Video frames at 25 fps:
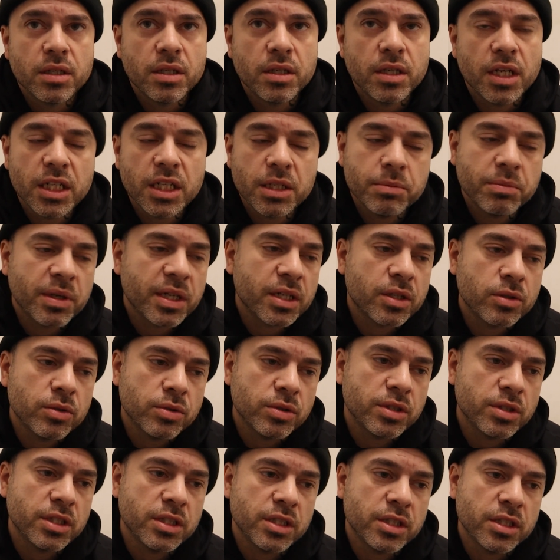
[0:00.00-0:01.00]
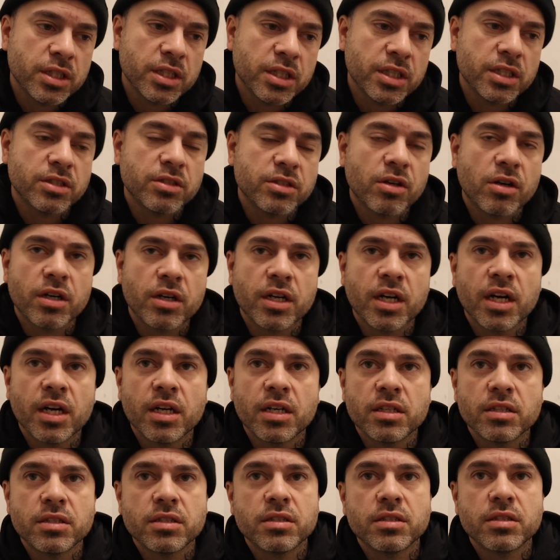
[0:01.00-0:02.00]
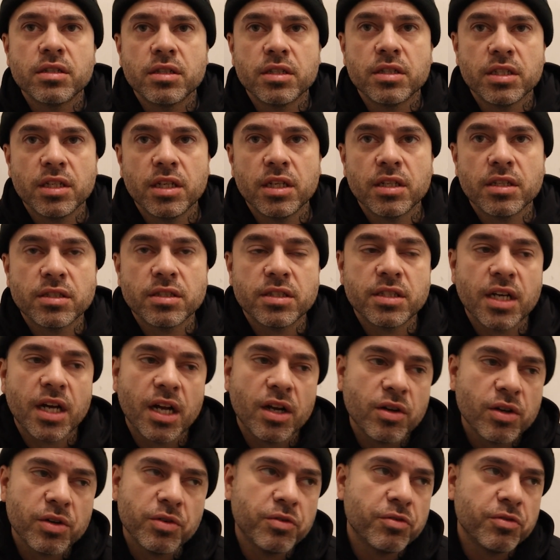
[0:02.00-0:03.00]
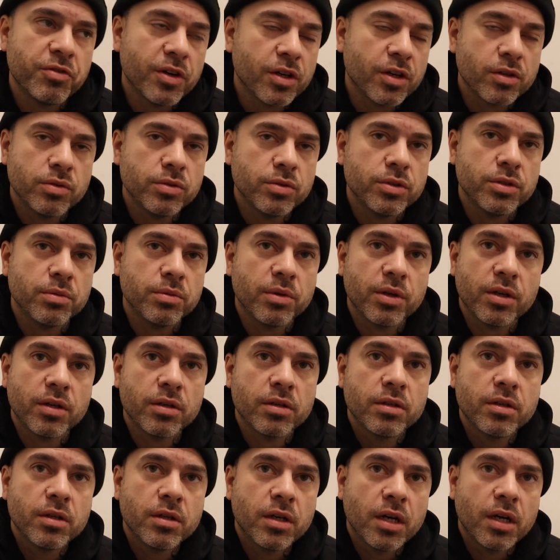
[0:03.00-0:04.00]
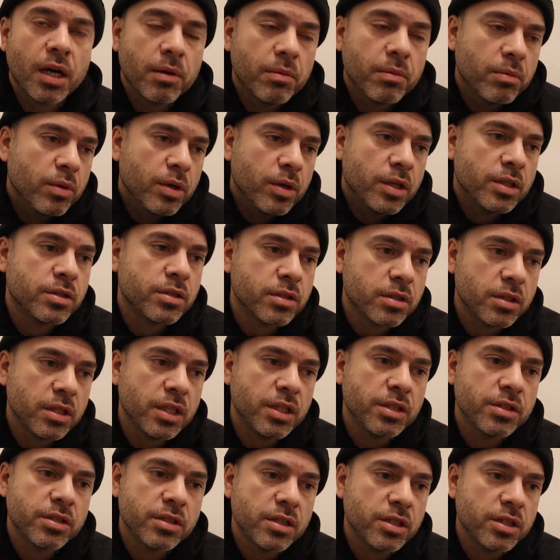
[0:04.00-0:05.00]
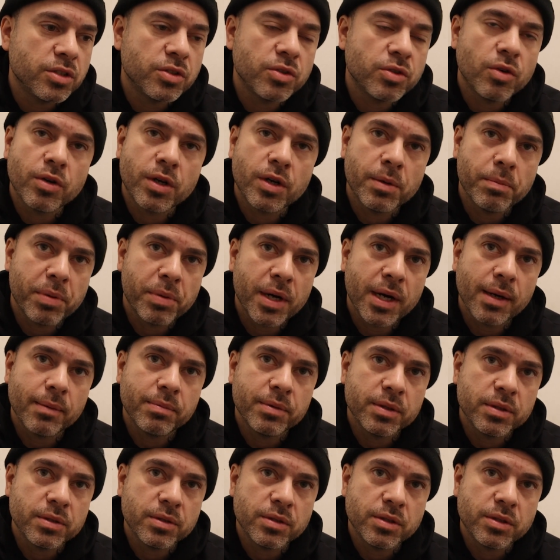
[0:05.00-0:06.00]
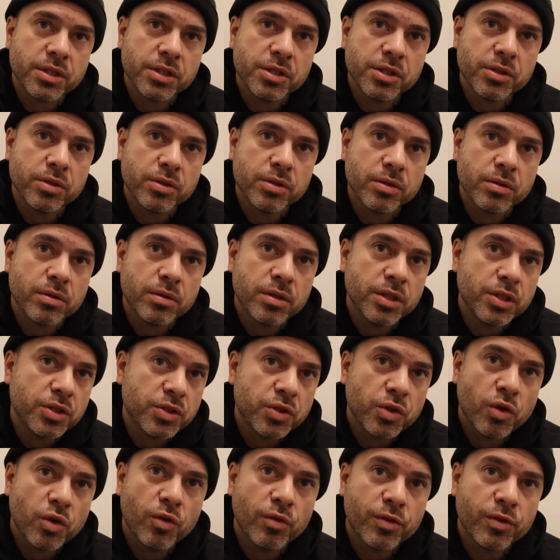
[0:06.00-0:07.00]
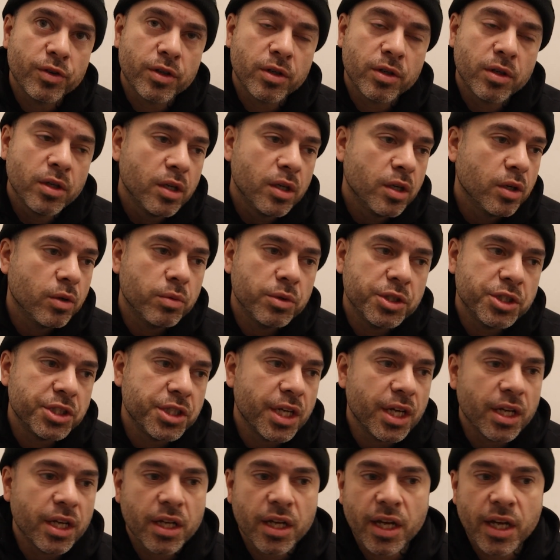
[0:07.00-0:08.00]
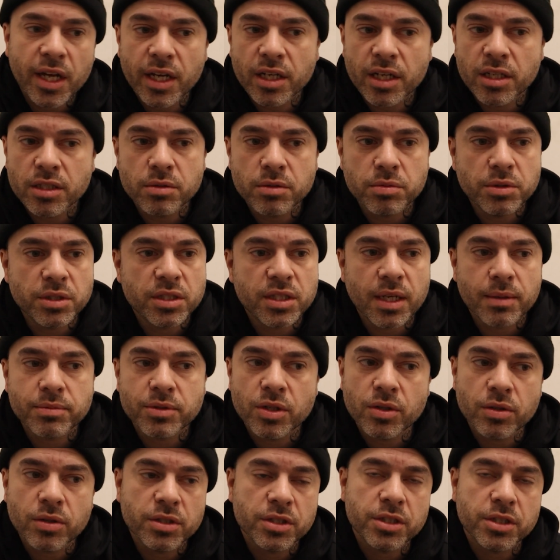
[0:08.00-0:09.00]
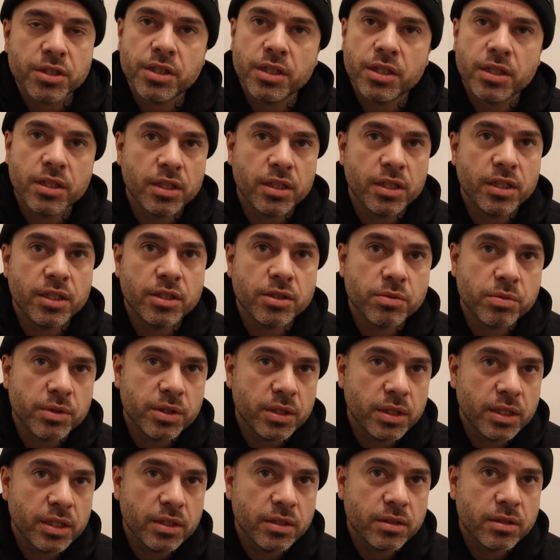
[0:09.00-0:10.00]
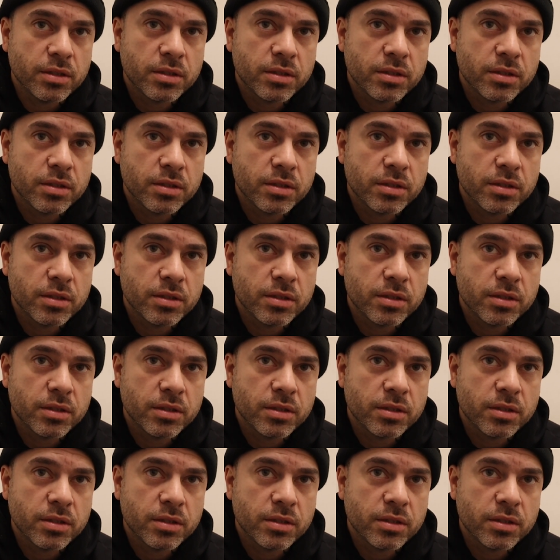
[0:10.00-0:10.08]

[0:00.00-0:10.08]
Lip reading: Anybody goes in there against our guys on the other side, I don't give a fuck who you are. It's on and popping until it's over. We shake hands, we stop talking shit, and it is what it is.